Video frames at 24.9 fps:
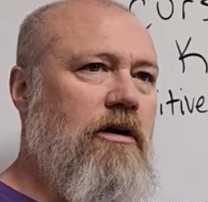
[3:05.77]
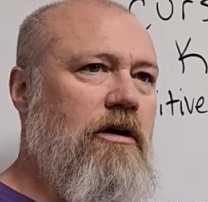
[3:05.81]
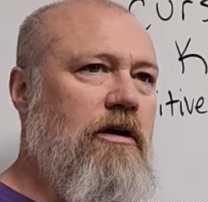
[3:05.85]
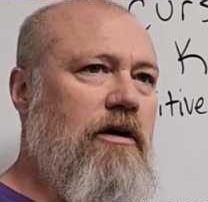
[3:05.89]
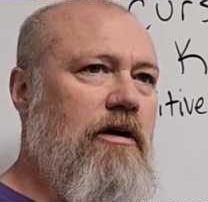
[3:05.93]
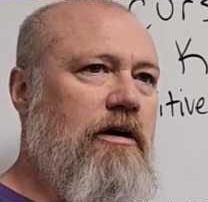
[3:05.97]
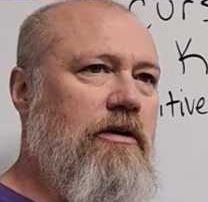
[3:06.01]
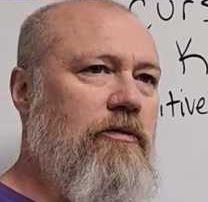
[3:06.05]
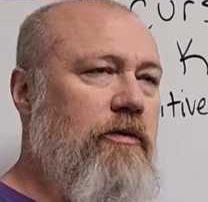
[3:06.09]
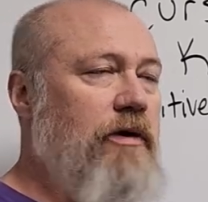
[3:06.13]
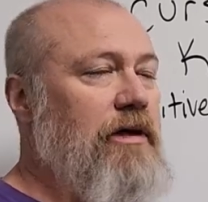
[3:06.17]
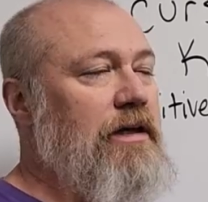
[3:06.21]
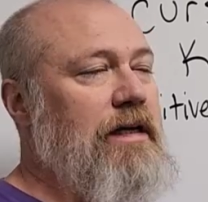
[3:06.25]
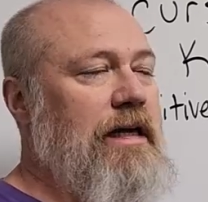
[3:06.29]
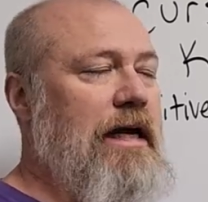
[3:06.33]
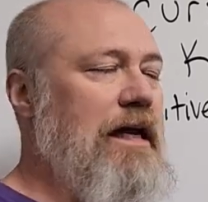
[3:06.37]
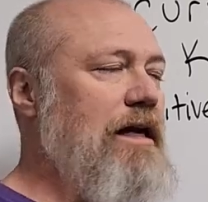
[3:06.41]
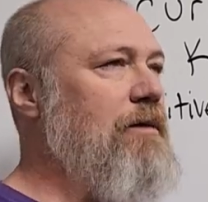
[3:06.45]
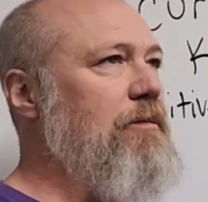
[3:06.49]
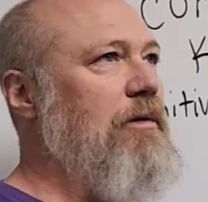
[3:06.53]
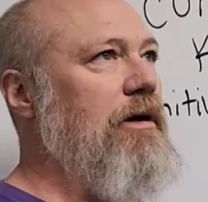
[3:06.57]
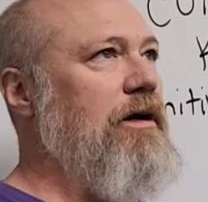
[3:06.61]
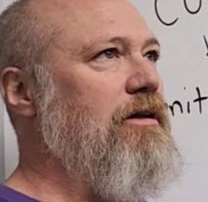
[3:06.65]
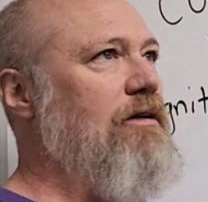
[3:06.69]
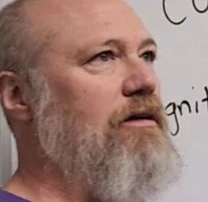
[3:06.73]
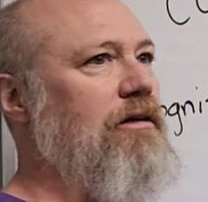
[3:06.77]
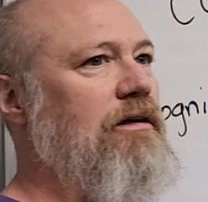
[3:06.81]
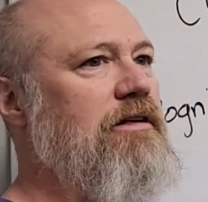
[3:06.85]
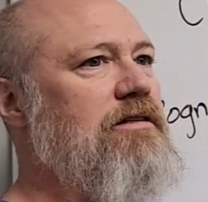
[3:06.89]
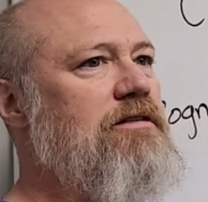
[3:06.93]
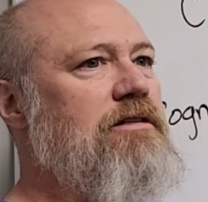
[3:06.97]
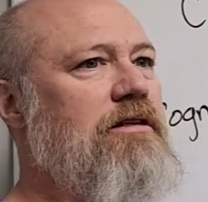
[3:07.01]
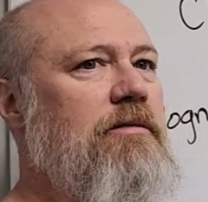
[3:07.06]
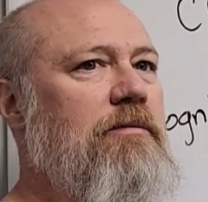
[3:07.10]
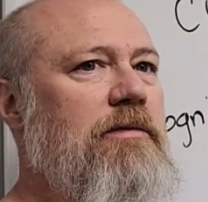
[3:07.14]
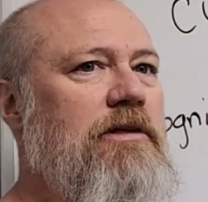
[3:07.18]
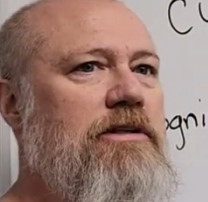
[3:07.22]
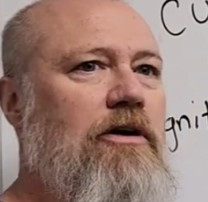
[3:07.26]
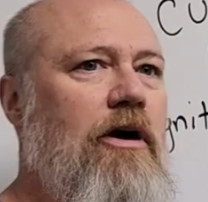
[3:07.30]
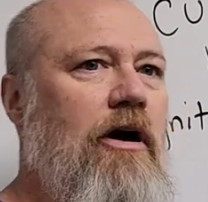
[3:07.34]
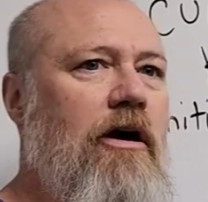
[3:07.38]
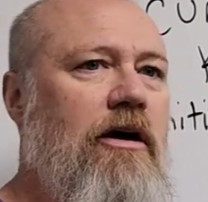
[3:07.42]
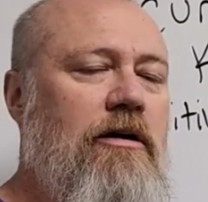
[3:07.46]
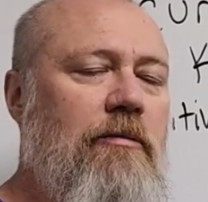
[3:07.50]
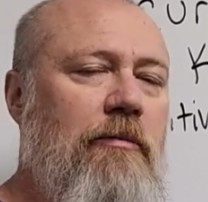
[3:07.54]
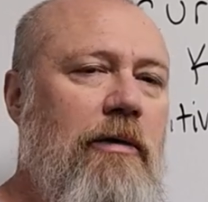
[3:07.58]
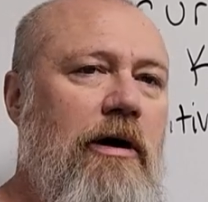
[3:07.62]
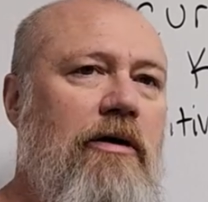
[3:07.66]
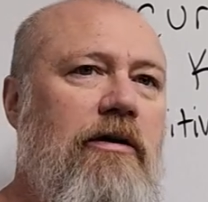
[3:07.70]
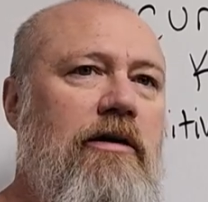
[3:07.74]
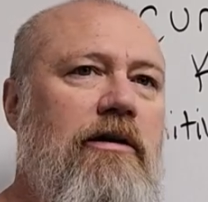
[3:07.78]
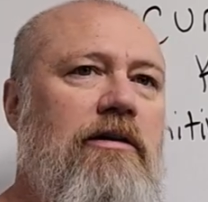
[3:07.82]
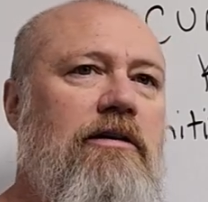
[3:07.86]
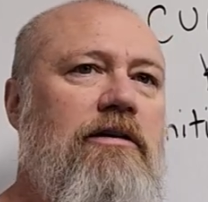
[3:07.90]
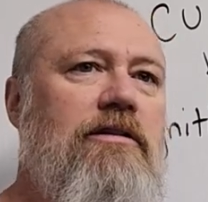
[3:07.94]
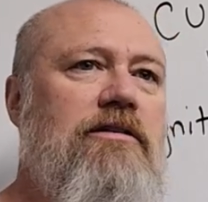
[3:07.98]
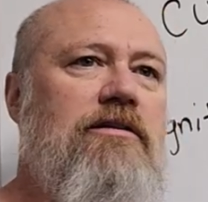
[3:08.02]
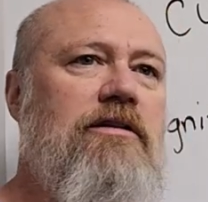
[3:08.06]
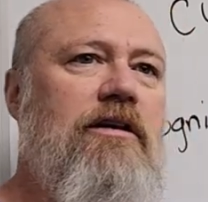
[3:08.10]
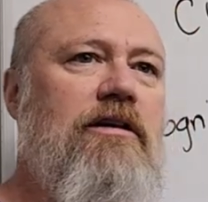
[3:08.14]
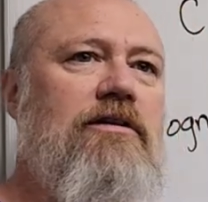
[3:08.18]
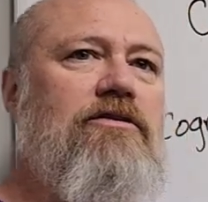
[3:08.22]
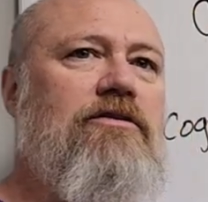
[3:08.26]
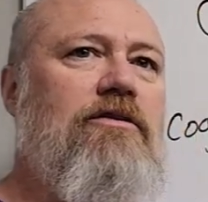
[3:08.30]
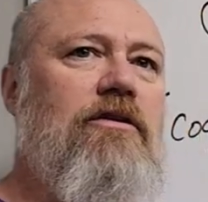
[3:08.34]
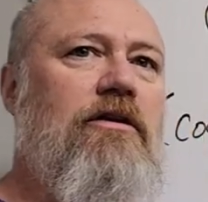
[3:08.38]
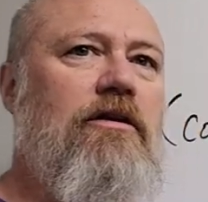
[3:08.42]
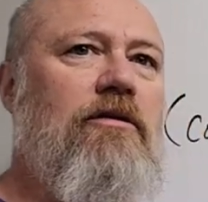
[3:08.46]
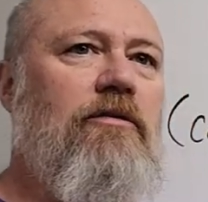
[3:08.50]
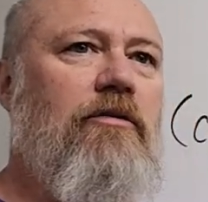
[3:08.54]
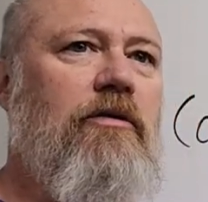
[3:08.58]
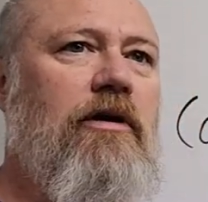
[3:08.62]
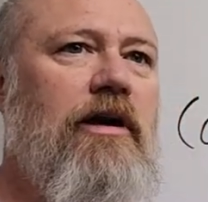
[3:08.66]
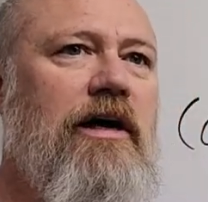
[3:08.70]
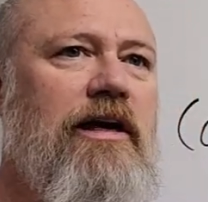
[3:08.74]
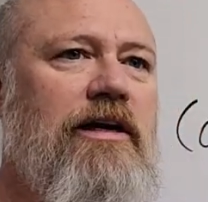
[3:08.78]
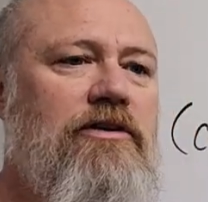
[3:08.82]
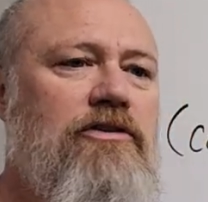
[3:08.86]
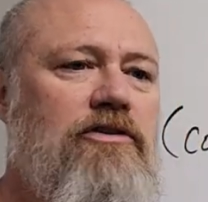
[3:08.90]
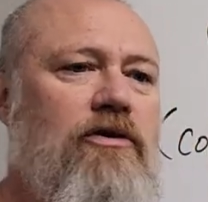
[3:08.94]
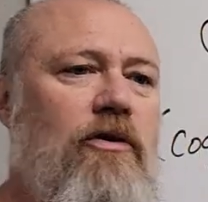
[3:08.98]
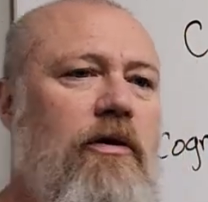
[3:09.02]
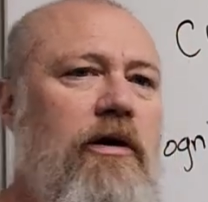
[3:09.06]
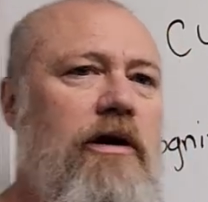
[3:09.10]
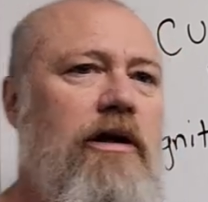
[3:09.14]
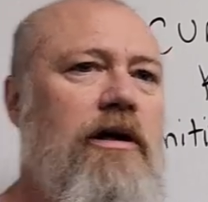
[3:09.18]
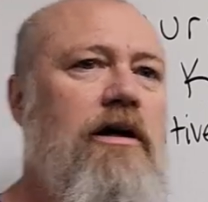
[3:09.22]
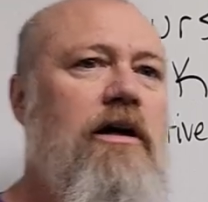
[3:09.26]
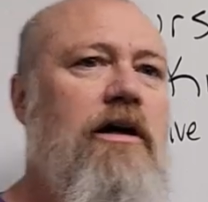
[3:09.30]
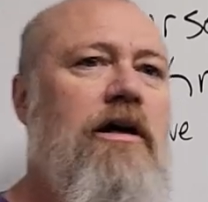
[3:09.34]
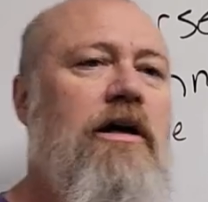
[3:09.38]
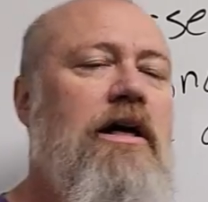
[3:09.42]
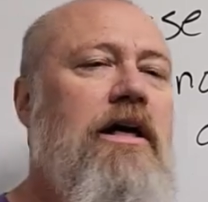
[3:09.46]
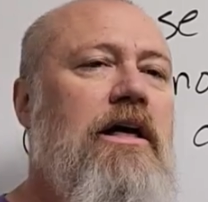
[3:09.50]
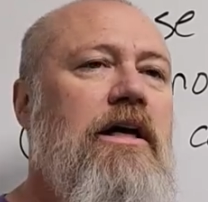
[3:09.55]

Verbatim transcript: uh, and really anybody that listens to me talk about it because that's uh, what I enjoy.